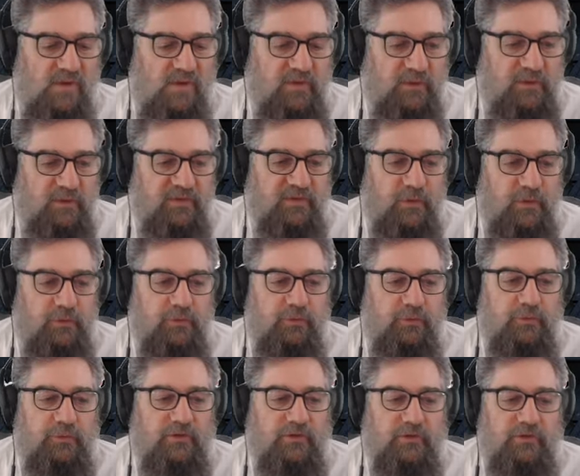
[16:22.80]
There is no
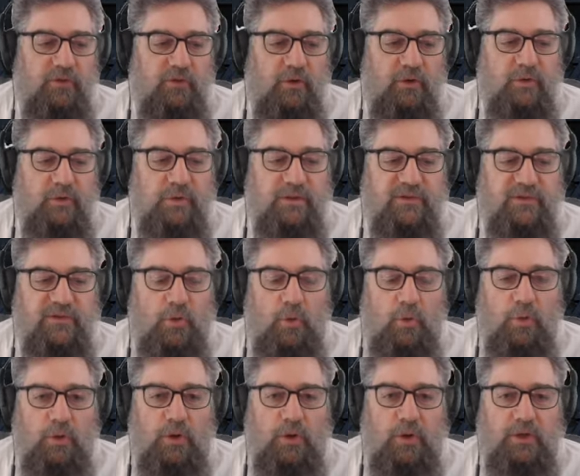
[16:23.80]
cruise control, it's
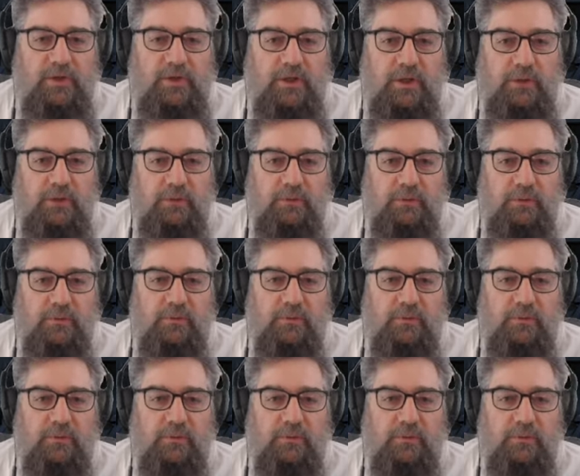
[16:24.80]
all on you.